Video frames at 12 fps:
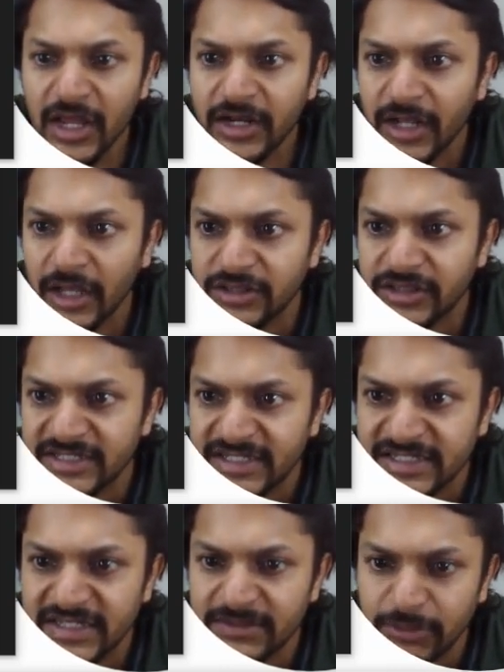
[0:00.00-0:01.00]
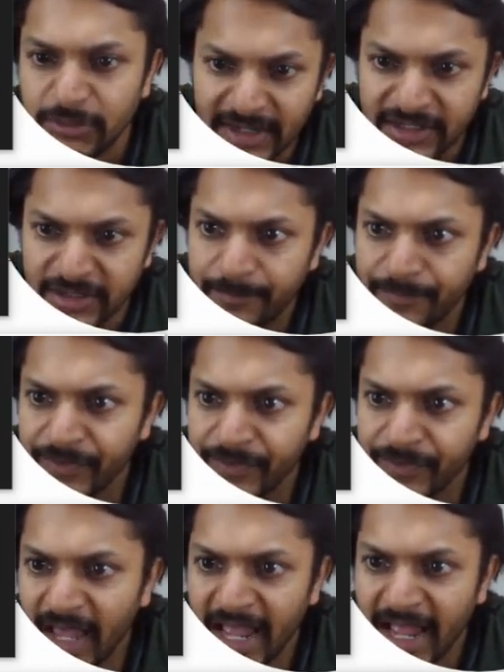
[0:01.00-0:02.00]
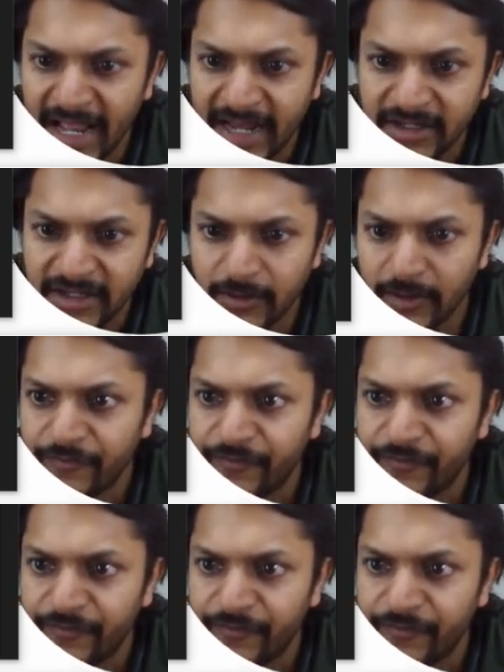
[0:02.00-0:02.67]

Now this is the momentum, and